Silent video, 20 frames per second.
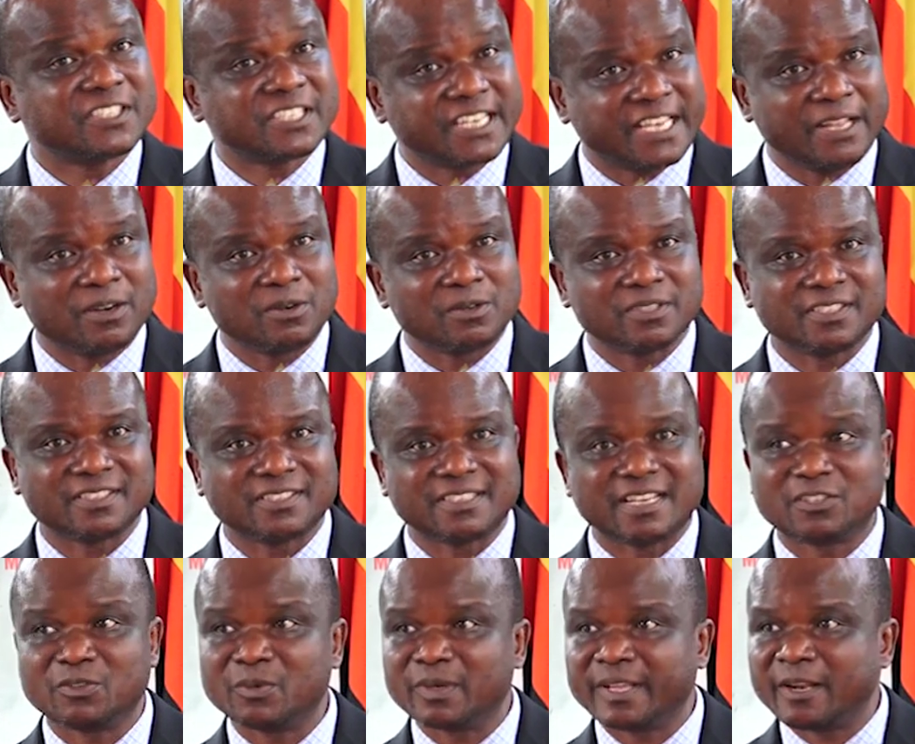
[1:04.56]
skills
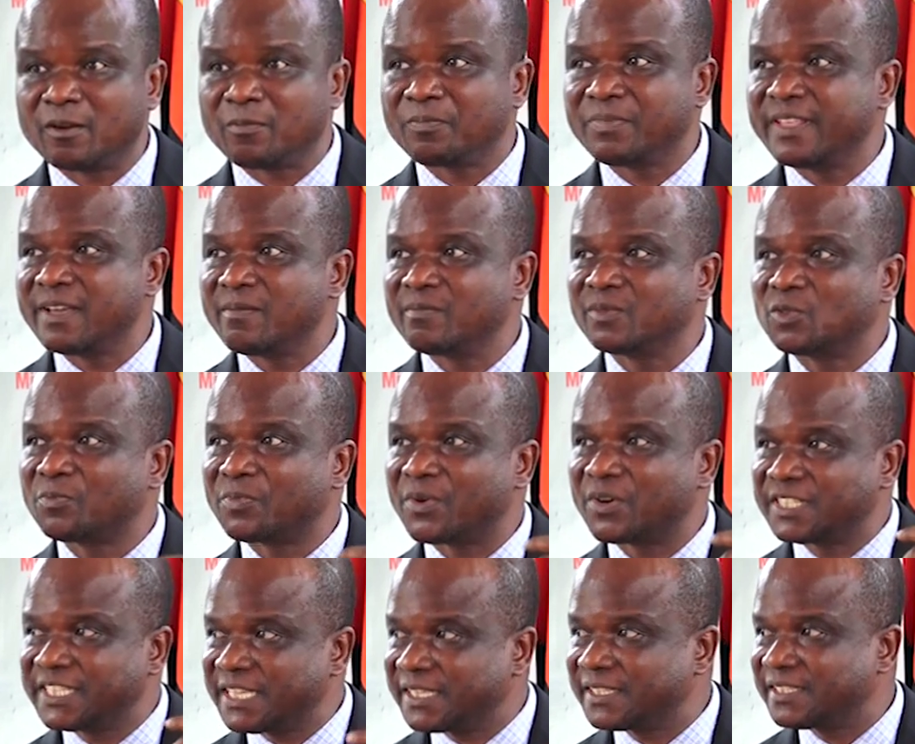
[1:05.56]
that will help them to
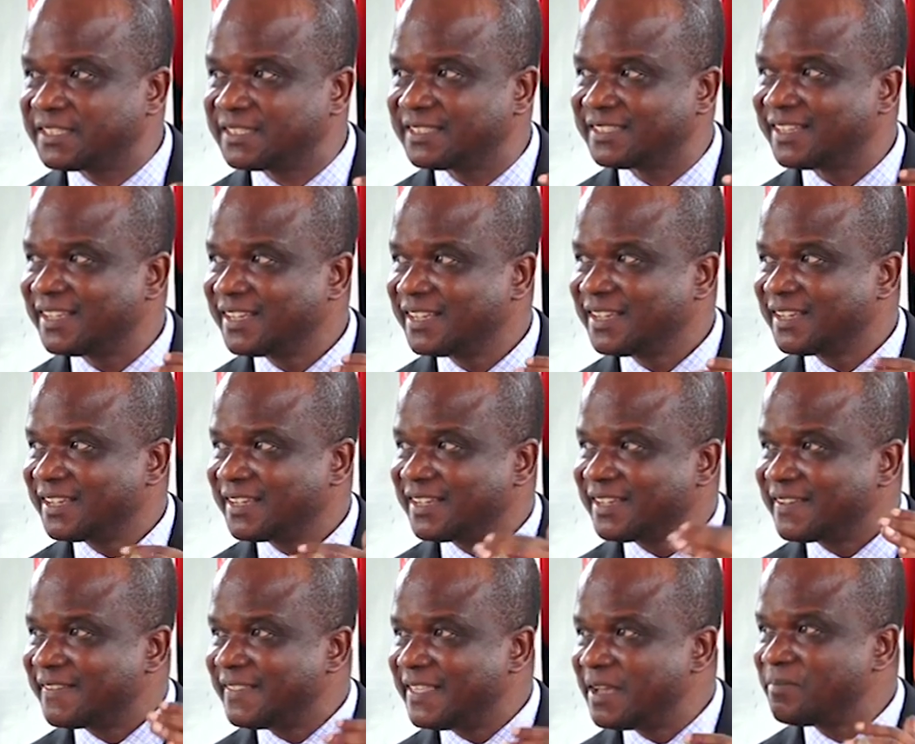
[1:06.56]
protect
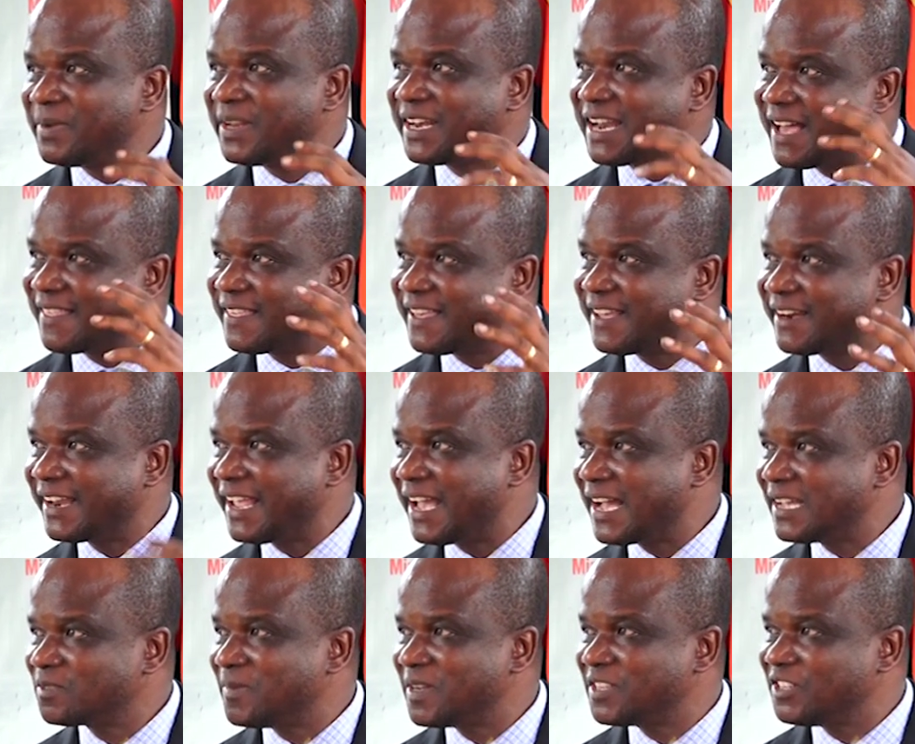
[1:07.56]
them in other
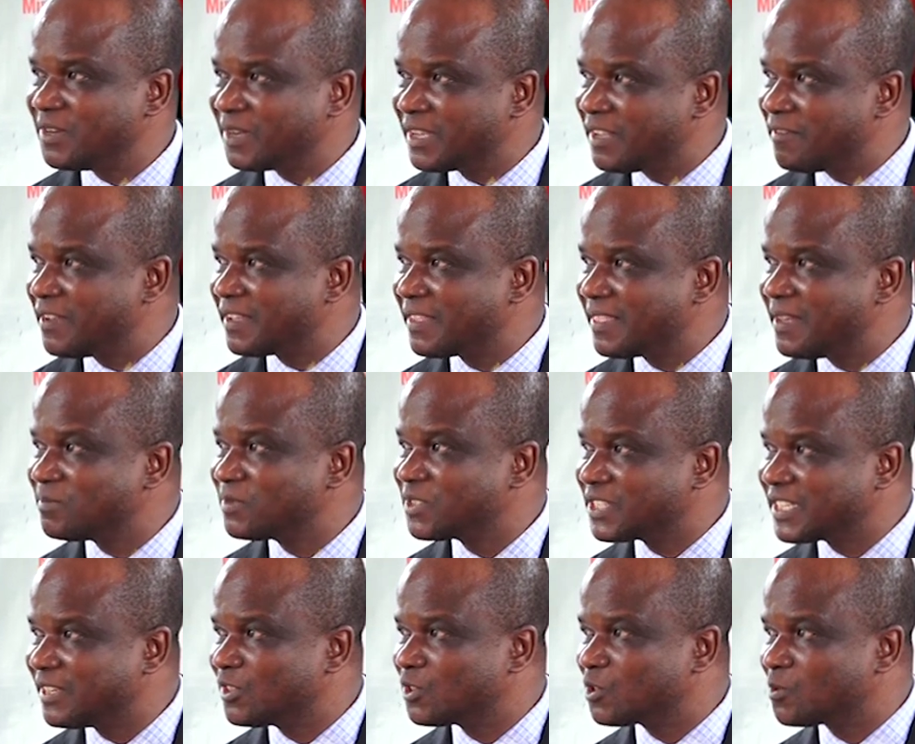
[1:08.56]
areas, but you're giving them
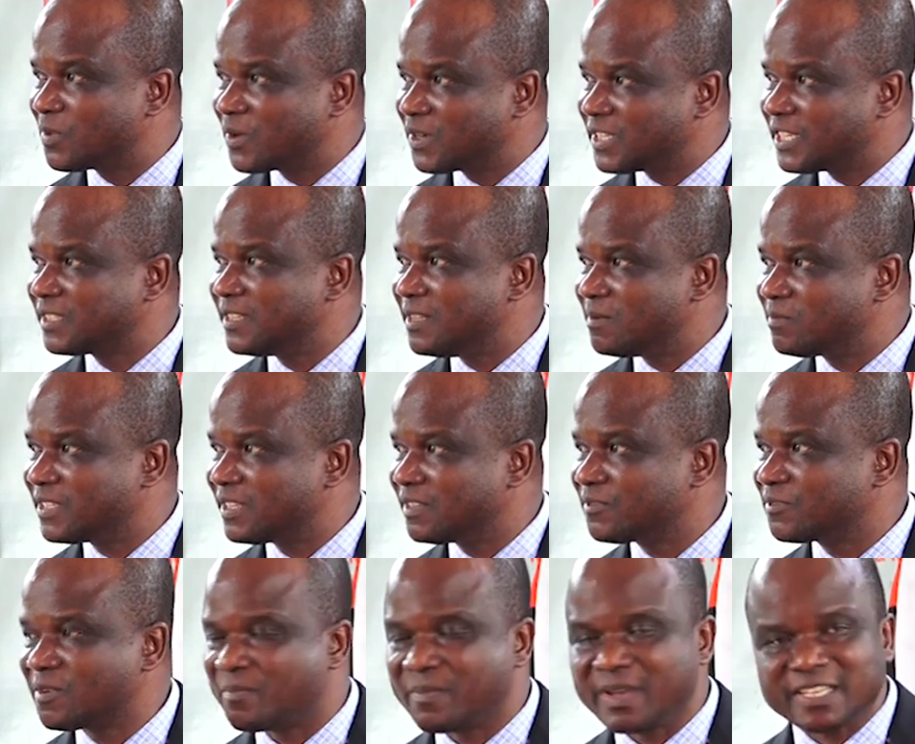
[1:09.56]
skills to protect
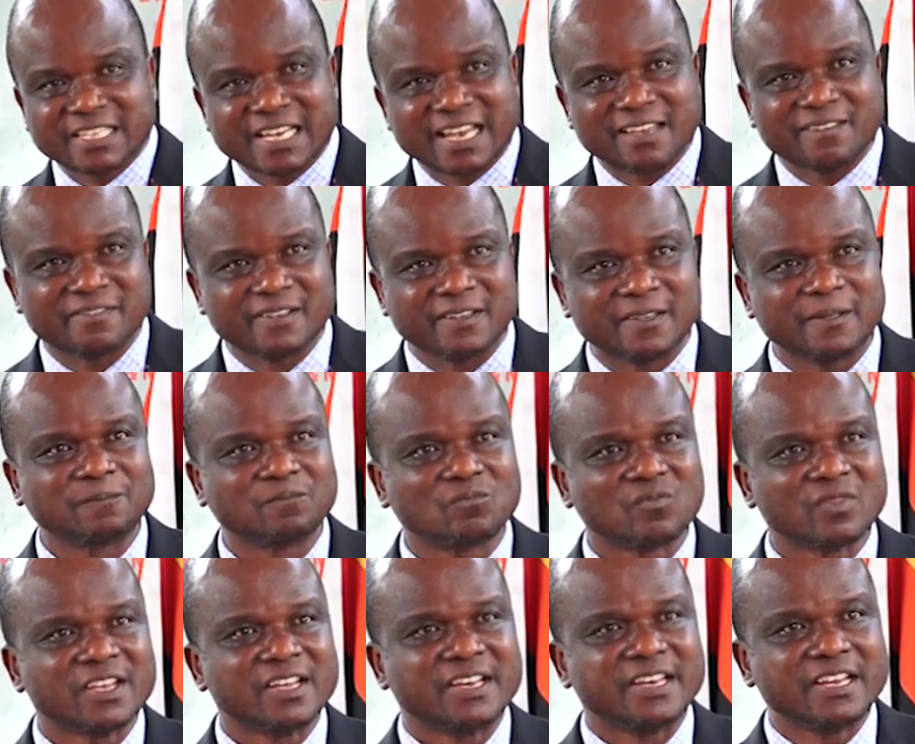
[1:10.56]
themselves from HIV,
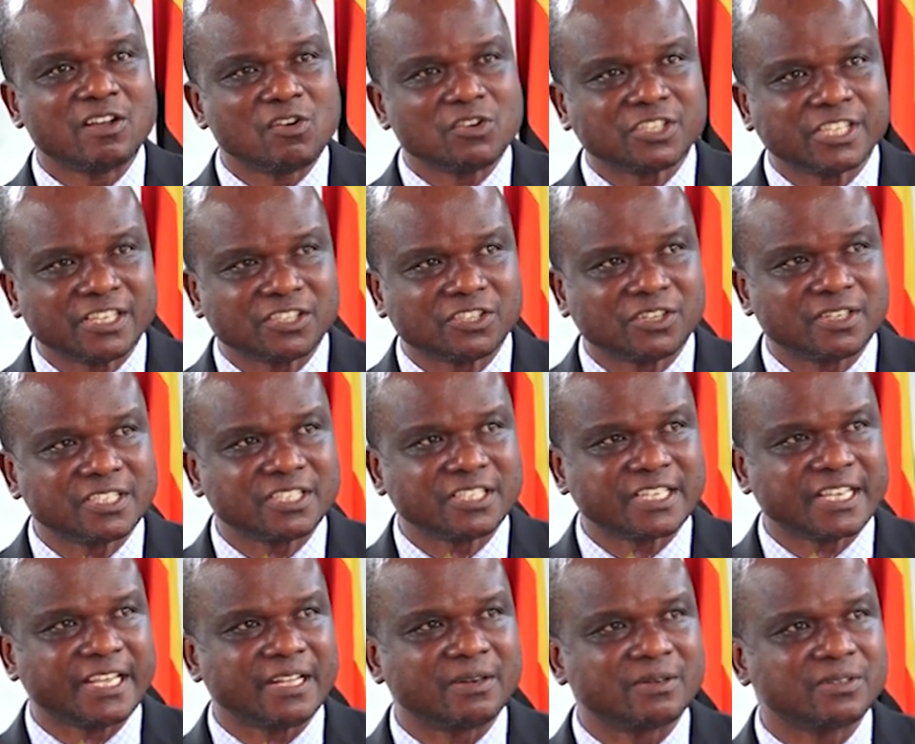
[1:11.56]
negotiation
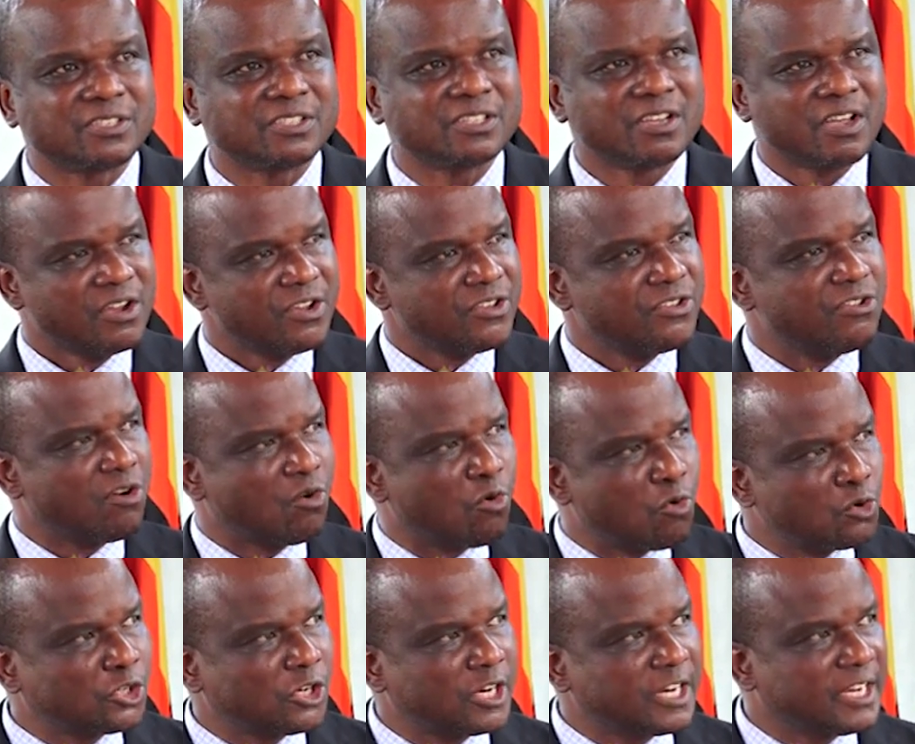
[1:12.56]
skills, you're
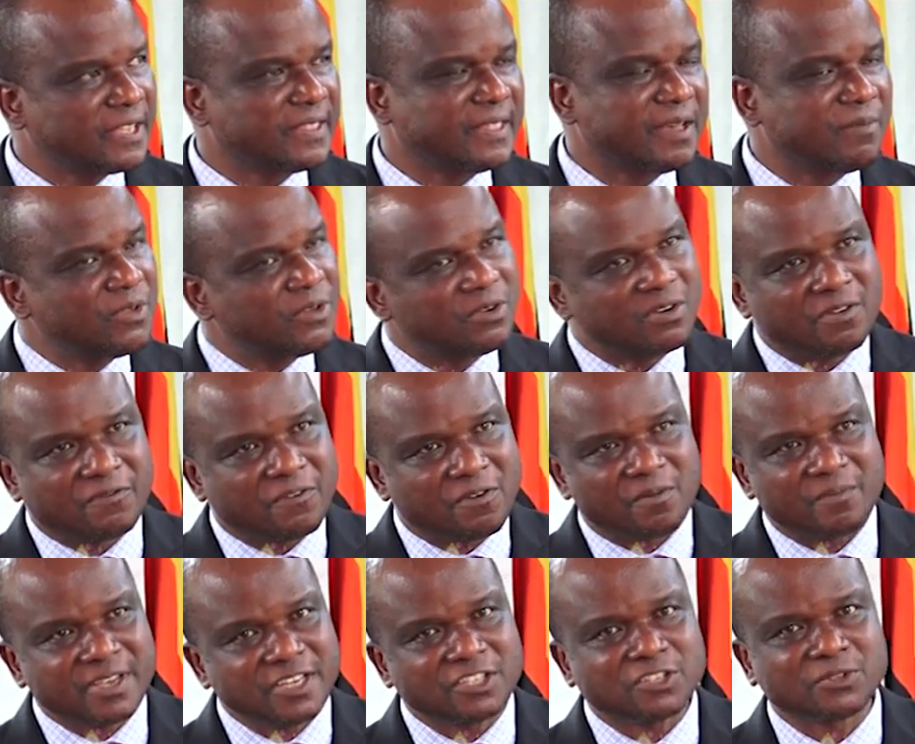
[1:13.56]
cushioning them, you know,
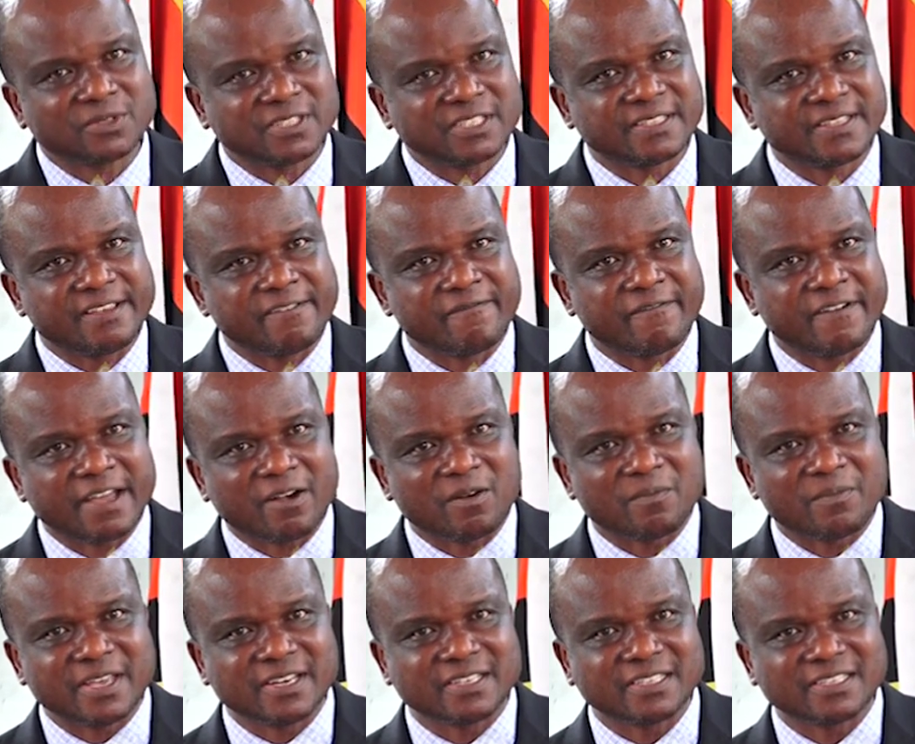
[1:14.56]
from issues in the
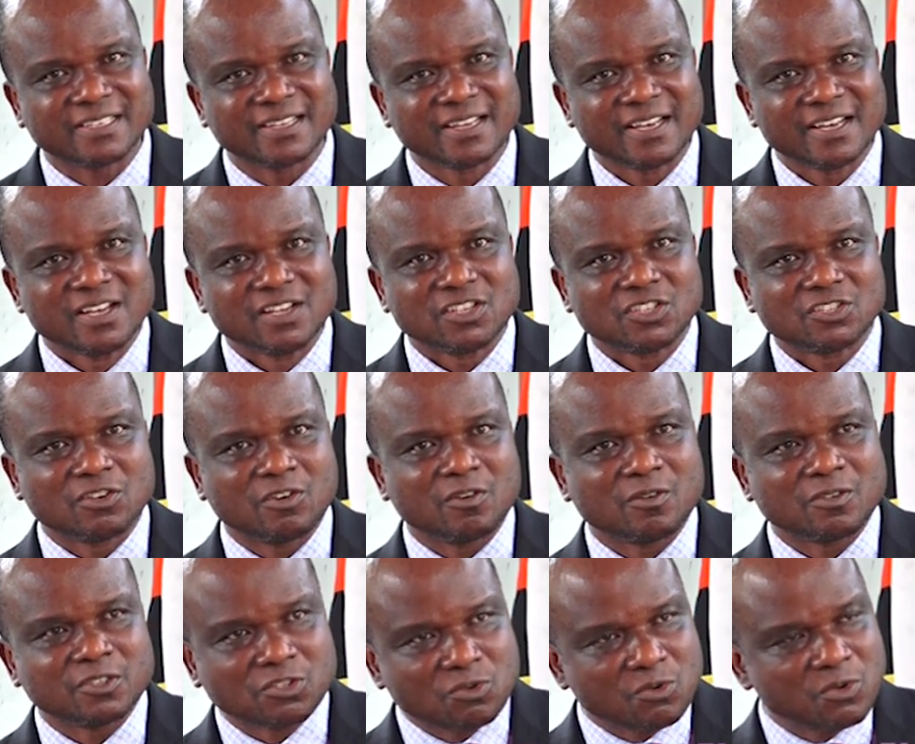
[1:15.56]
environment.
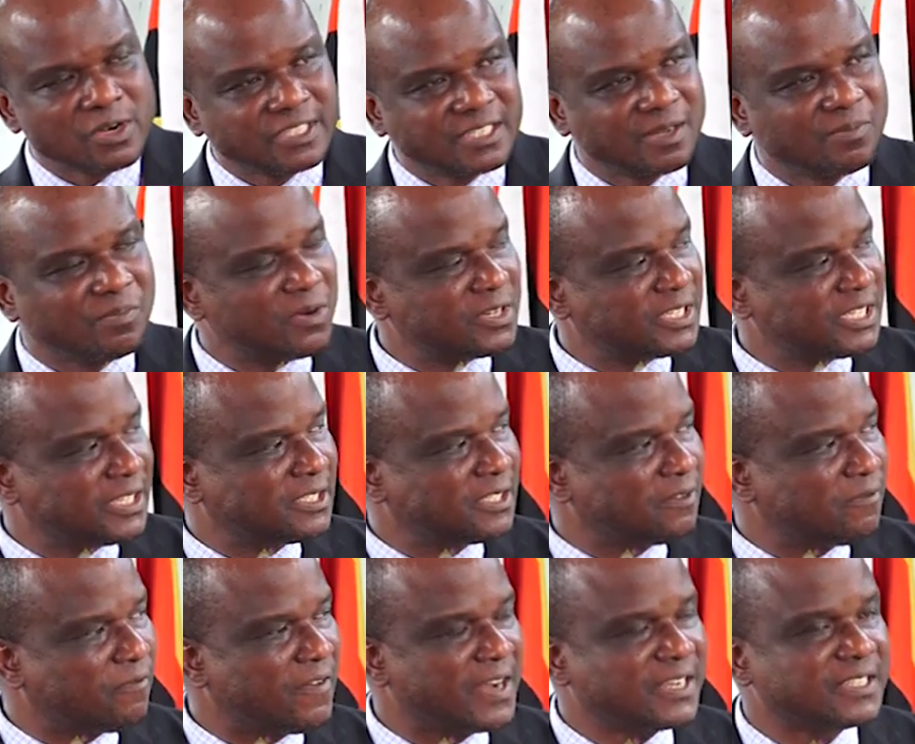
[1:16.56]
So school is a
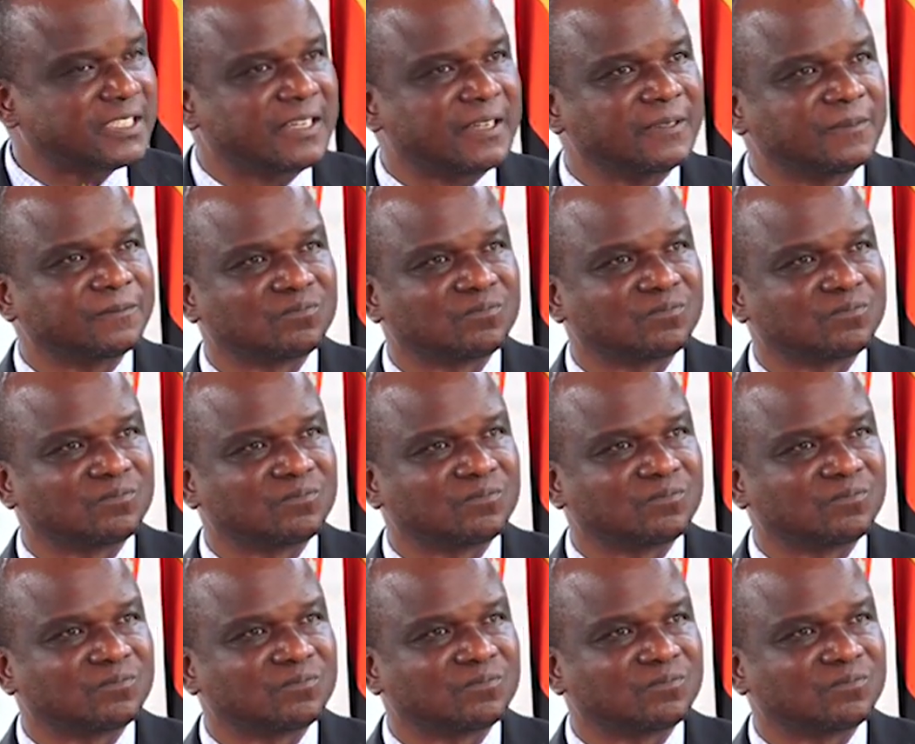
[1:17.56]
protective factor.